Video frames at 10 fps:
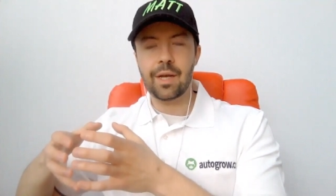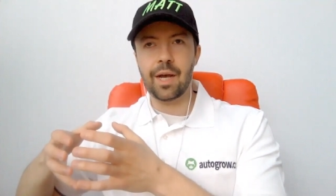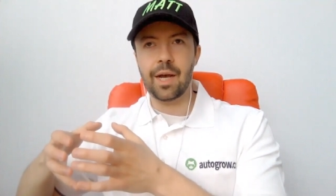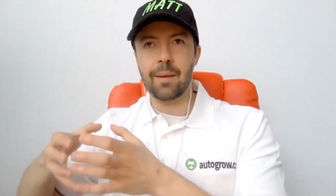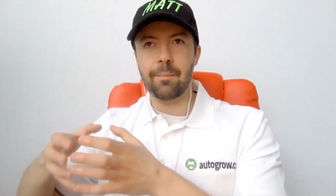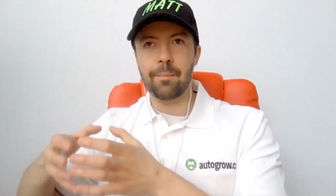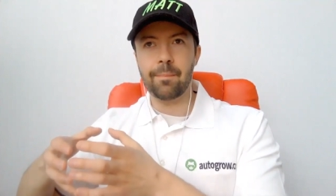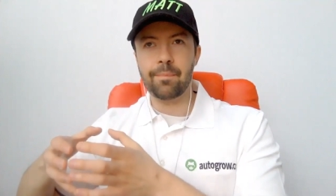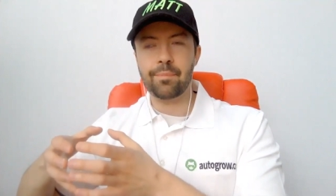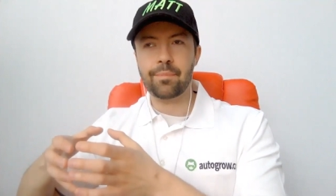um,
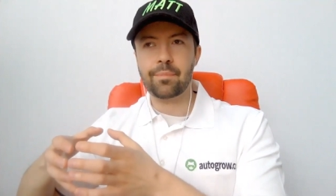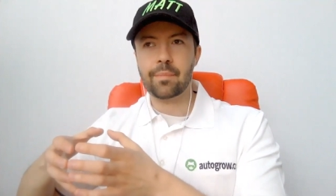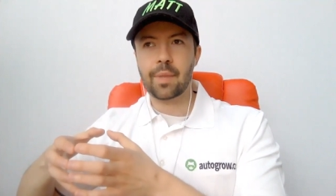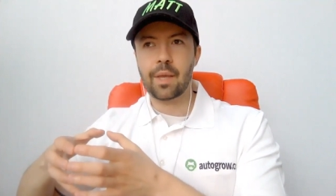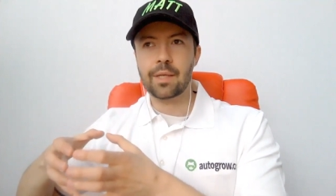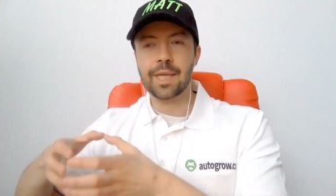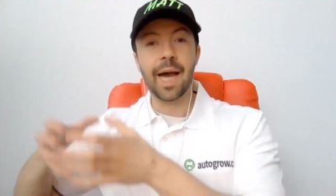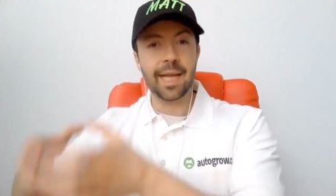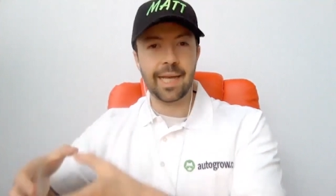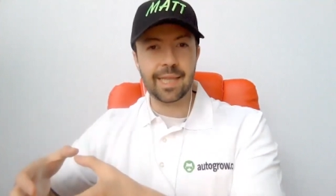to
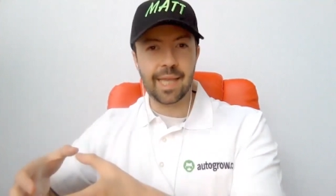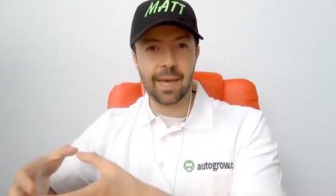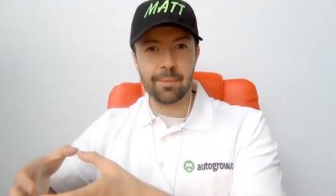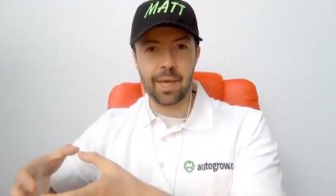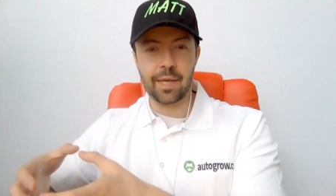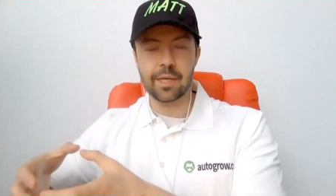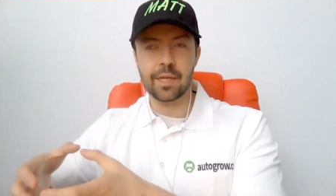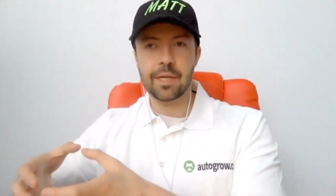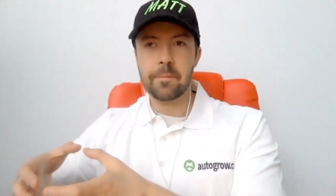highlight that pain